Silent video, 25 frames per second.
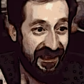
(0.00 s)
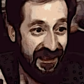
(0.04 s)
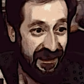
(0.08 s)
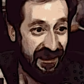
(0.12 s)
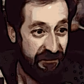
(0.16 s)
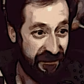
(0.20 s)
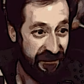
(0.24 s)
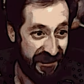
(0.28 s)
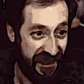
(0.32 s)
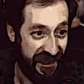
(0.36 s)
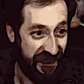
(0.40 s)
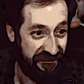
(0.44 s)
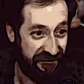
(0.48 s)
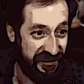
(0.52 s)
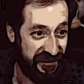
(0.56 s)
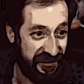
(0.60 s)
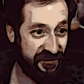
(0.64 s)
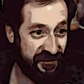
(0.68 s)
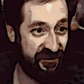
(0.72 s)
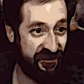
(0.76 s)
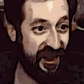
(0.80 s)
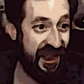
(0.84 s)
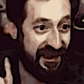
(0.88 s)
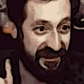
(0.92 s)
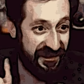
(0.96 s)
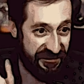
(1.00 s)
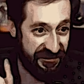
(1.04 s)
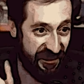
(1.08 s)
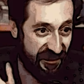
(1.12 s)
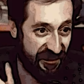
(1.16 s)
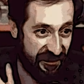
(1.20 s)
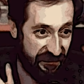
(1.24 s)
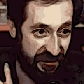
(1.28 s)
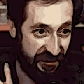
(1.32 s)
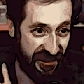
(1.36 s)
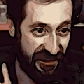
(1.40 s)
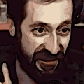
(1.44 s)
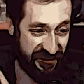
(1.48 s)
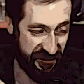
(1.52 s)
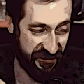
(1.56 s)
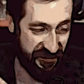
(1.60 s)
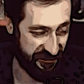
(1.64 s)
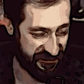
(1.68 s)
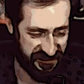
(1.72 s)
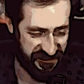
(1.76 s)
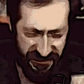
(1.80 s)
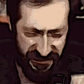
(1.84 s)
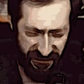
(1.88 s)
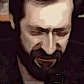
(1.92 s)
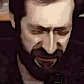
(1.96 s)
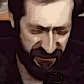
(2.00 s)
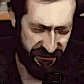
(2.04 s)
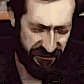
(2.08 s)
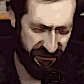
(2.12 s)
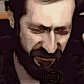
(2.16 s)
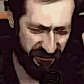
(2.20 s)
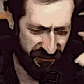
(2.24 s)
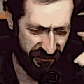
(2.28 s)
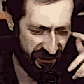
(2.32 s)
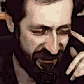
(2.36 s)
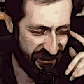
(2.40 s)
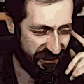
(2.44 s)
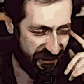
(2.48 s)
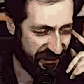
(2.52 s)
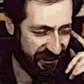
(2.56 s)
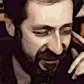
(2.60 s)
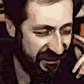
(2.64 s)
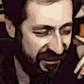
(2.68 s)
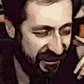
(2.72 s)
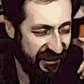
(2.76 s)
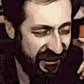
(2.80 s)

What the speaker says: wouldn't have to try as hard on my shoulders. Don't get me wrong.